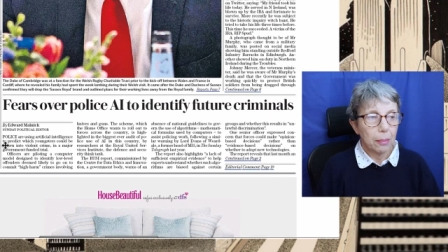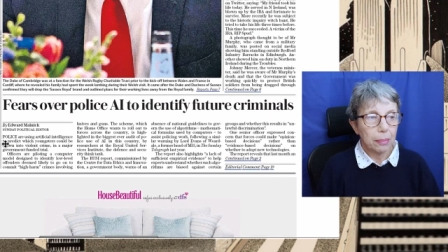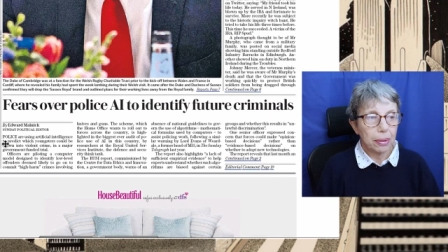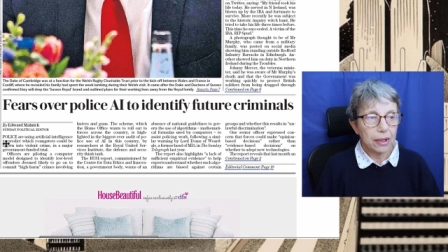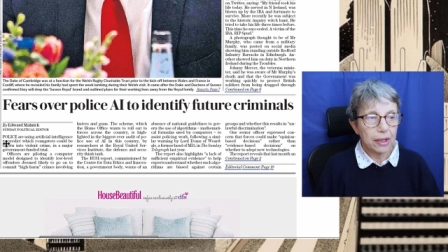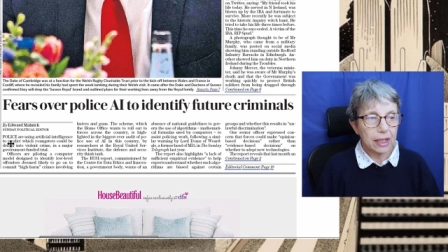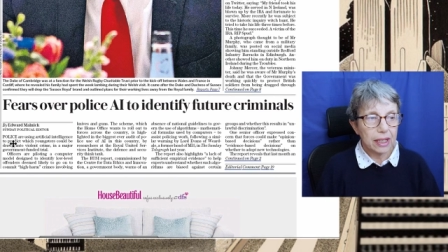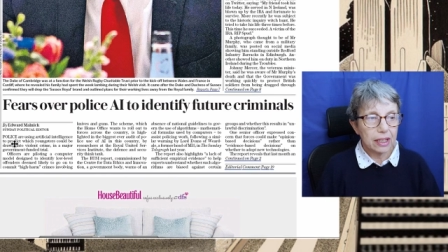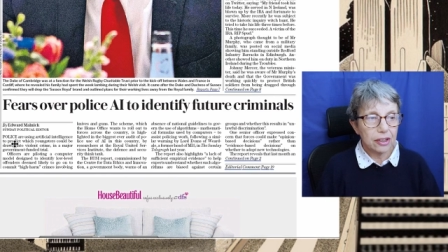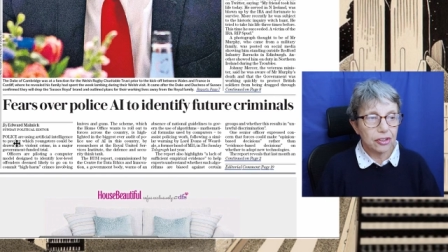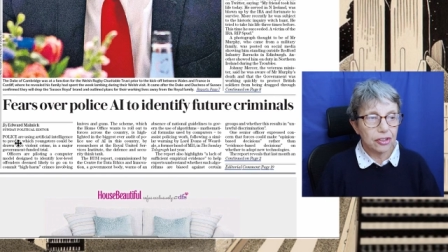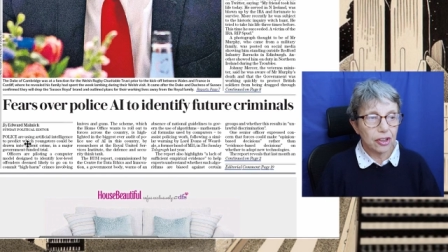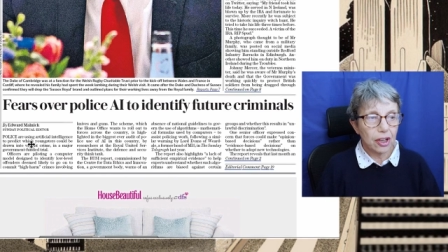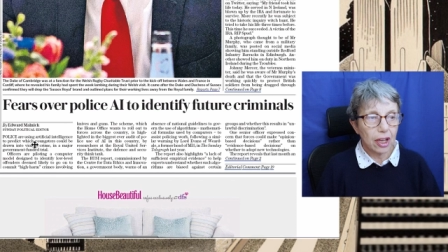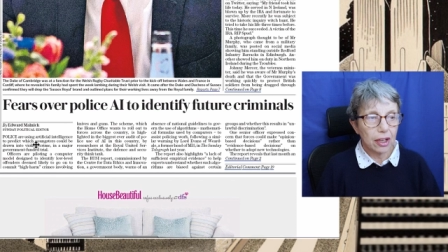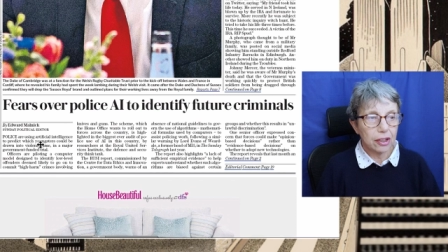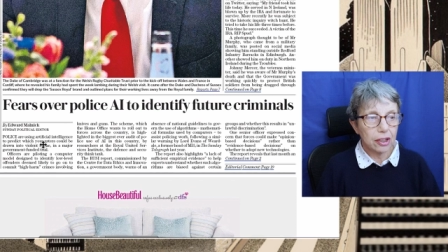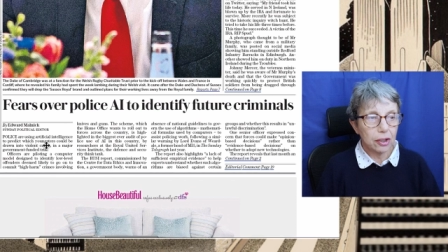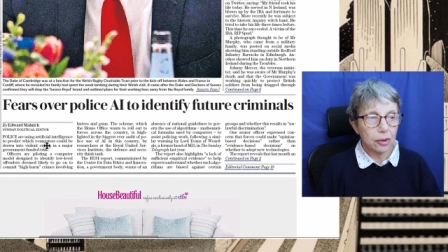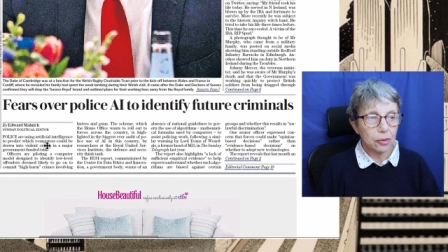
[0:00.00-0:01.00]
Police
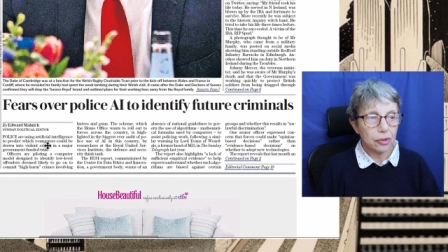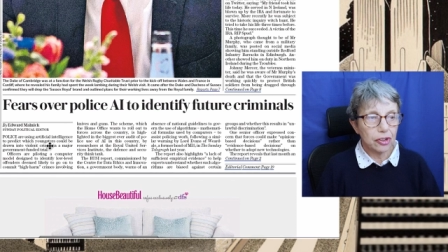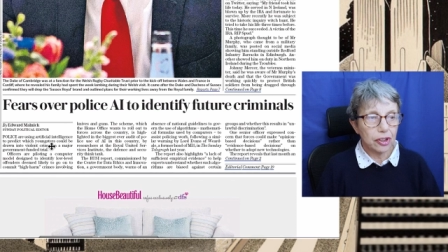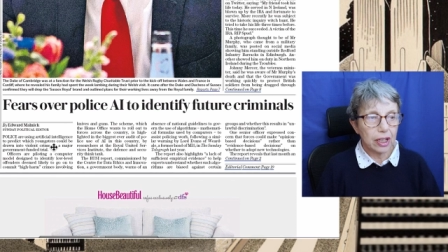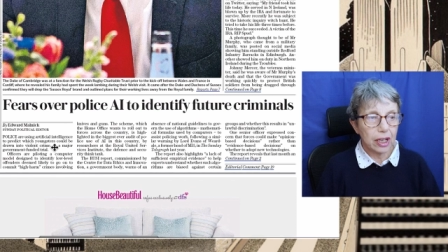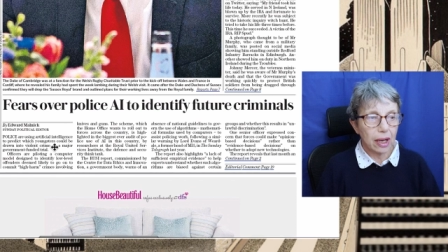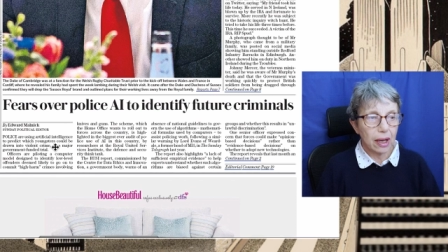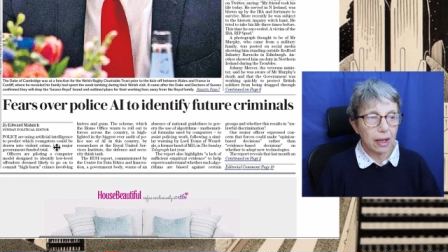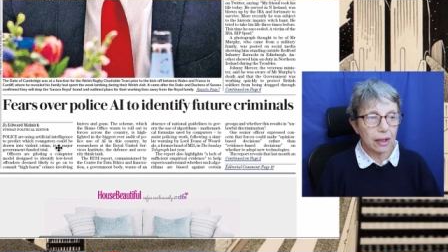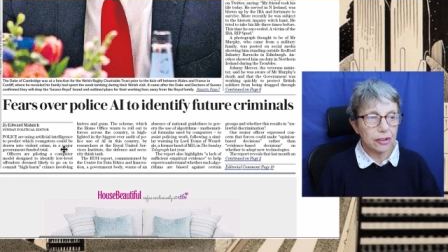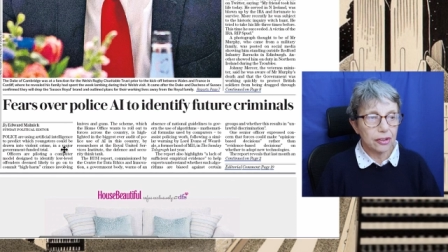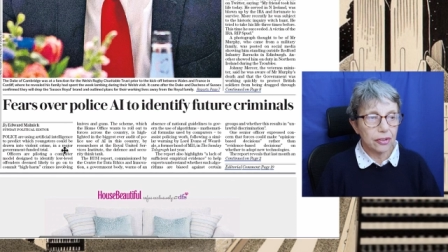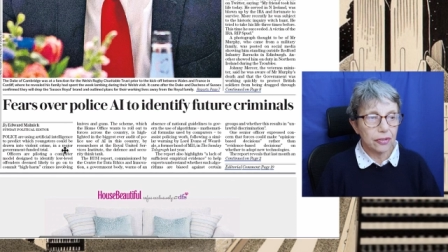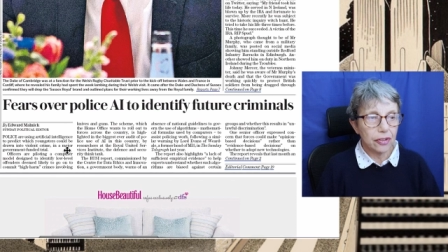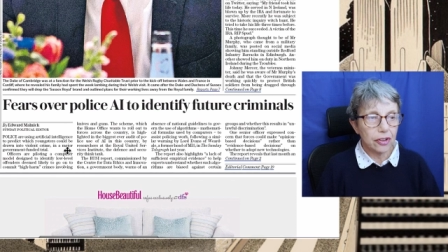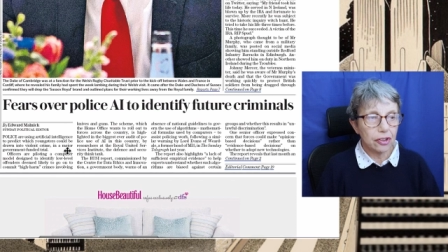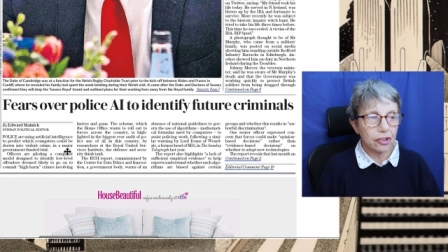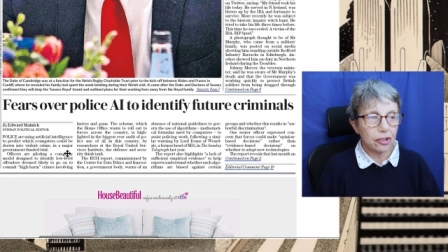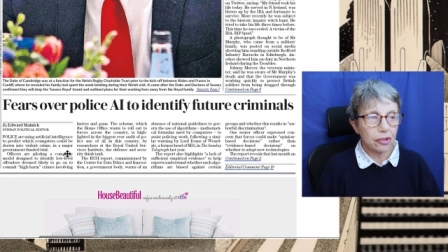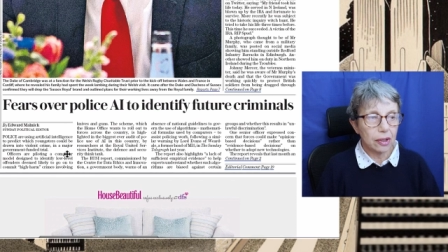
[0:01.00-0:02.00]
are using
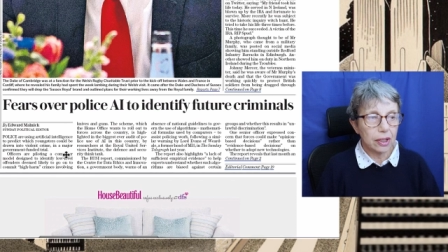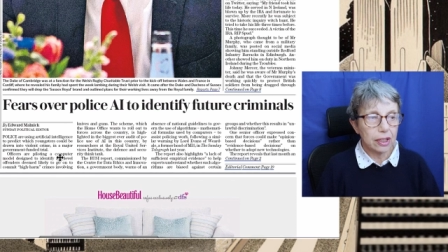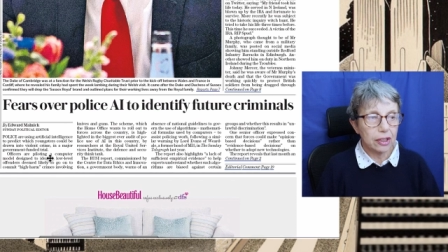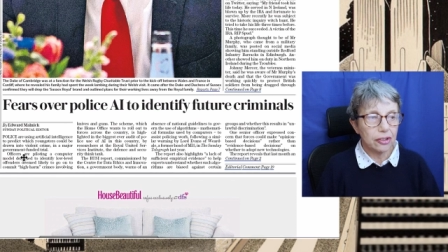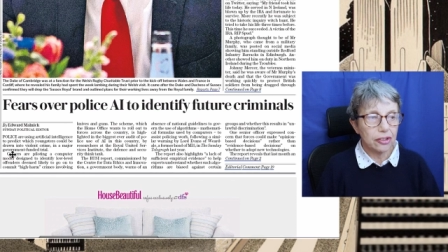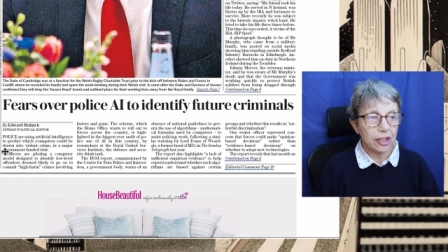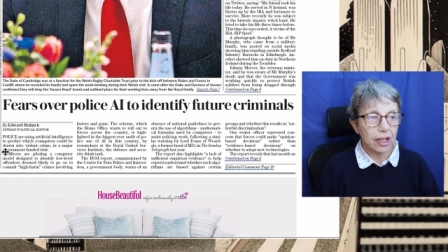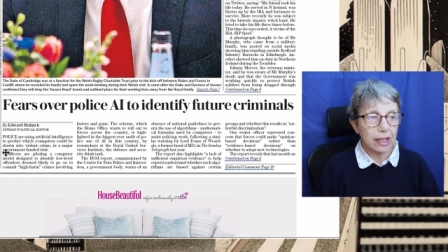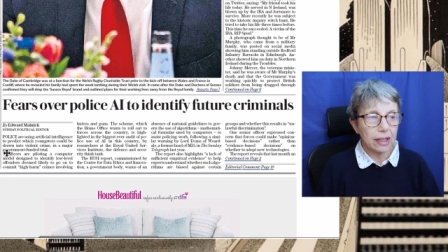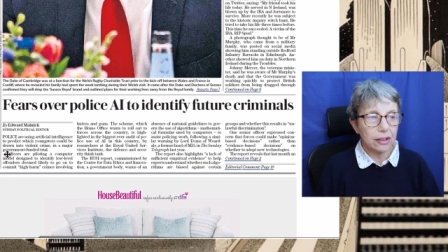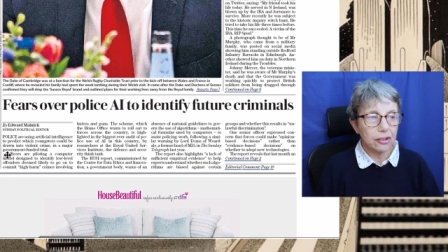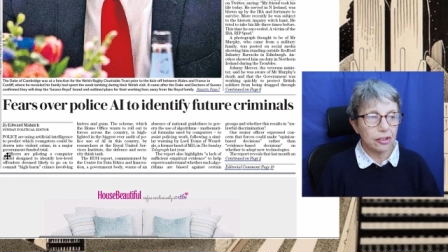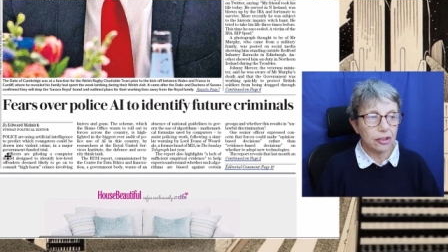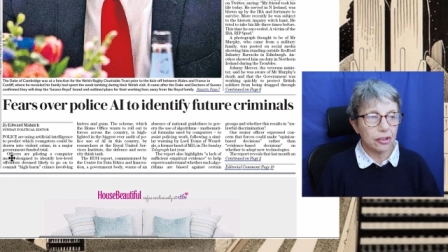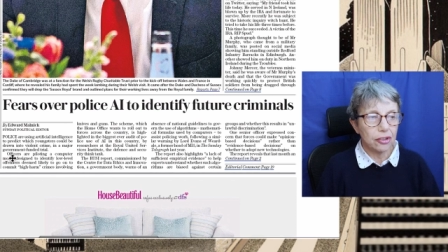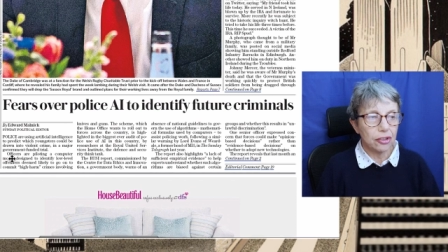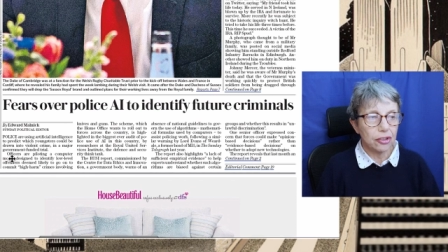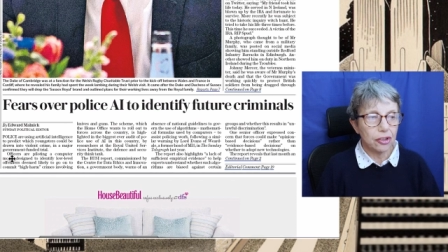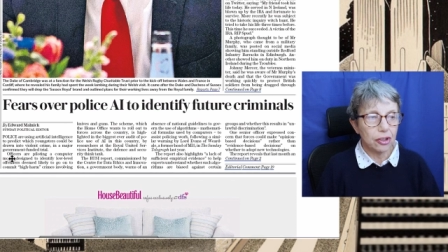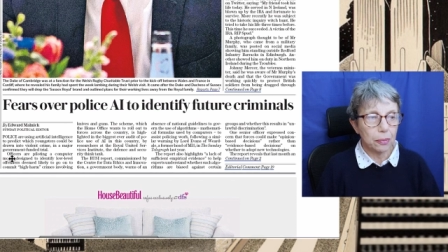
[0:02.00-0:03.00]
artificial
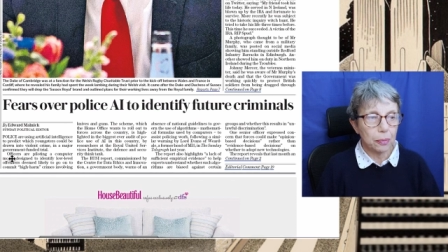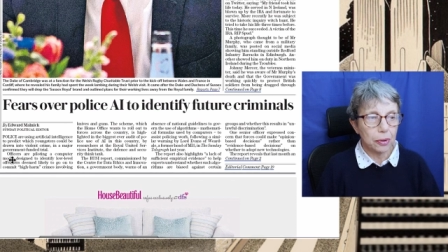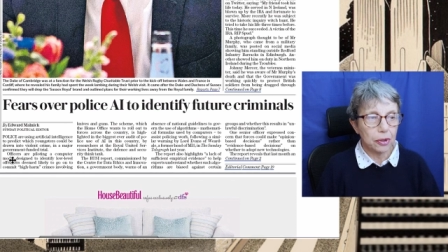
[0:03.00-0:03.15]
intelligence to